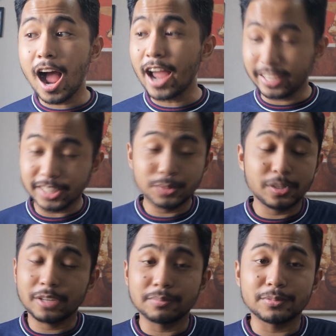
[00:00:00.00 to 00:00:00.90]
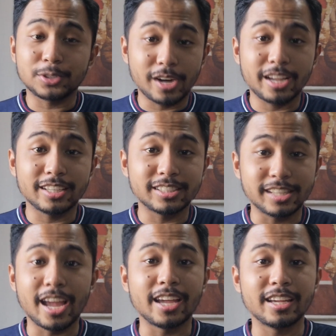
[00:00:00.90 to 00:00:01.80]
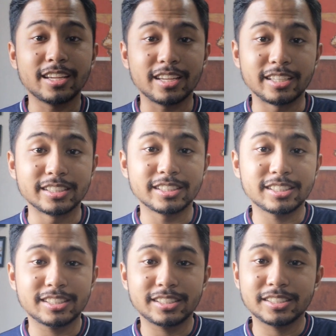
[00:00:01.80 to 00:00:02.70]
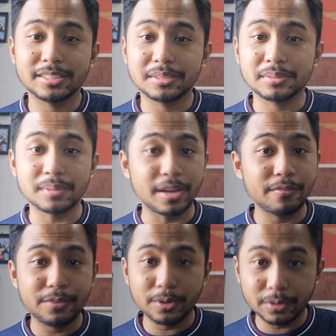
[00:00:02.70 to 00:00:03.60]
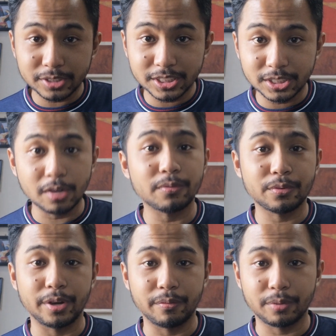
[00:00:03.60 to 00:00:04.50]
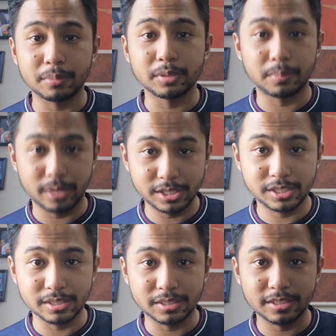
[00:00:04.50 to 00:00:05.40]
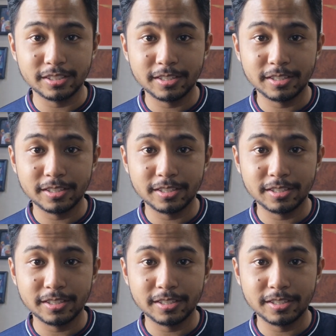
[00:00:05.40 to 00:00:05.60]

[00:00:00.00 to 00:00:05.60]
I guess what I'm trying to say is, if you're suffering from depression,